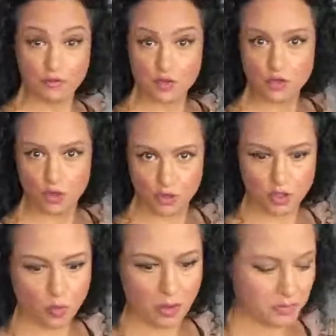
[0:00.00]
if you go to
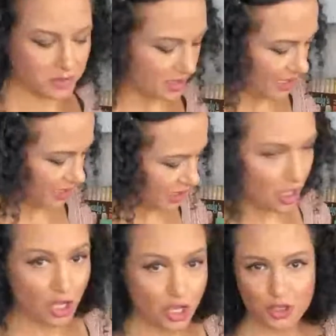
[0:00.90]
their website,
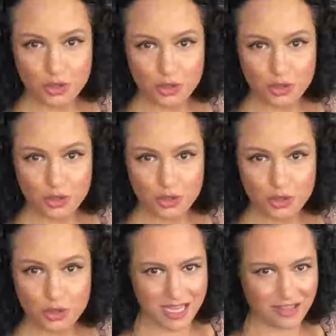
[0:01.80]
you'll
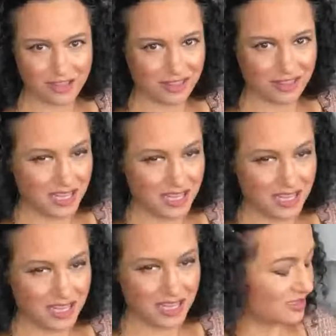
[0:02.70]
see
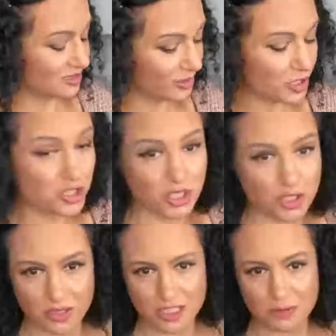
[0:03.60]
these delicious
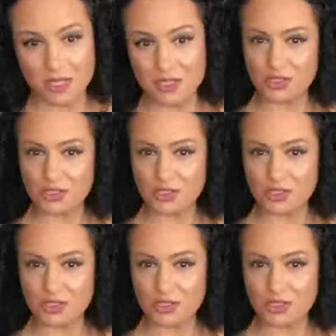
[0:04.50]
recipes.